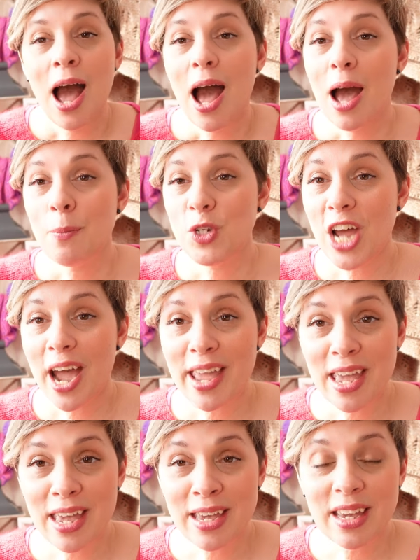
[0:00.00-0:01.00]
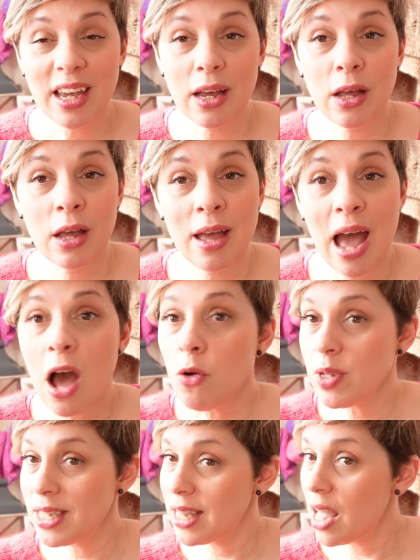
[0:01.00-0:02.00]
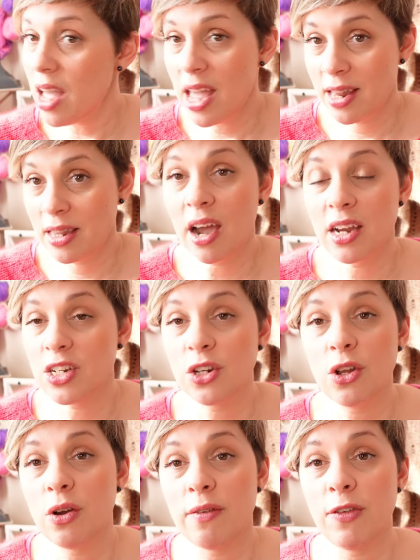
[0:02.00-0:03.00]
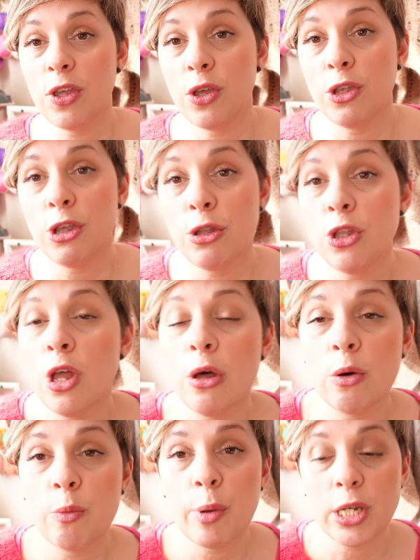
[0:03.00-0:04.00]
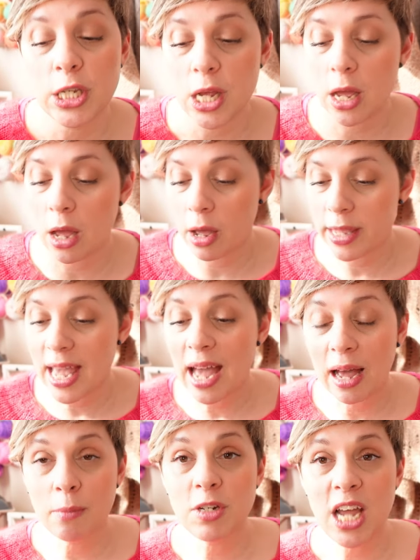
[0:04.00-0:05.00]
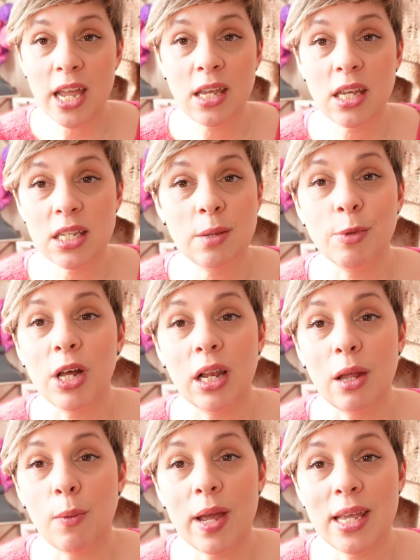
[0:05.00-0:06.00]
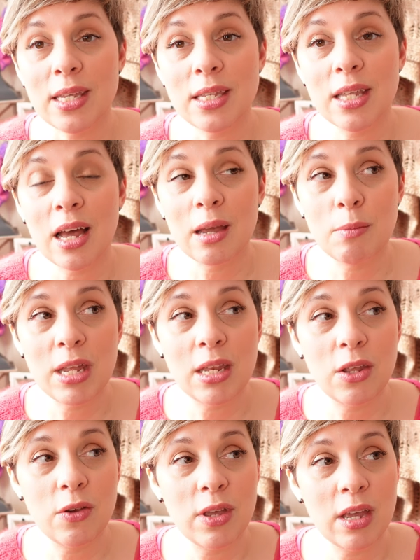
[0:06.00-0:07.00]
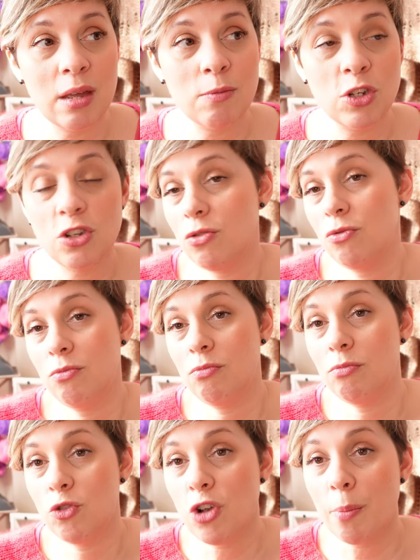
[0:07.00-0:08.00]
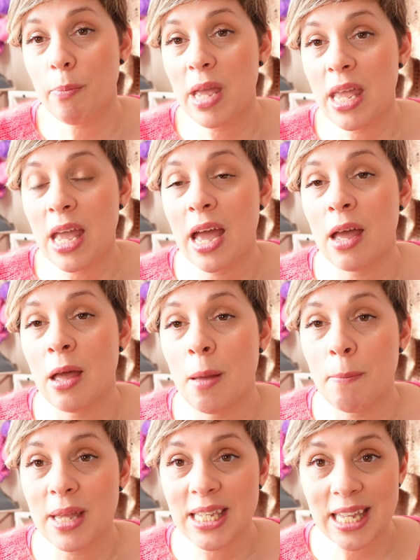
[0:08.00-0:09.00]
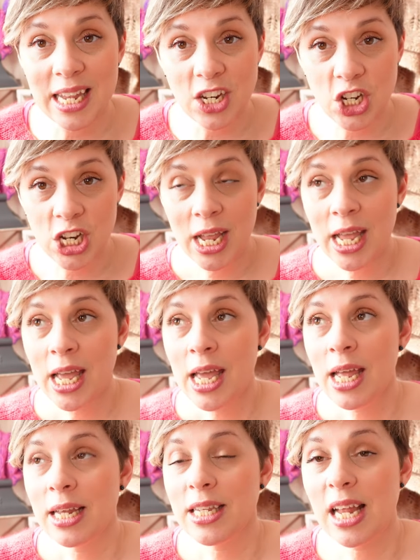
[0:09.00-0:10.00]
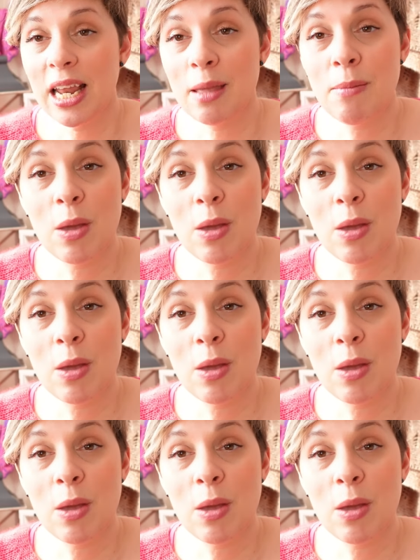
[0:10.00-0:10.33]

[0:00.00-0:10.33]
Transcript: I'm dyeing I don't know if you know, but yeah, I'm dyeing custom colorways. I mean, you can drop me a message telling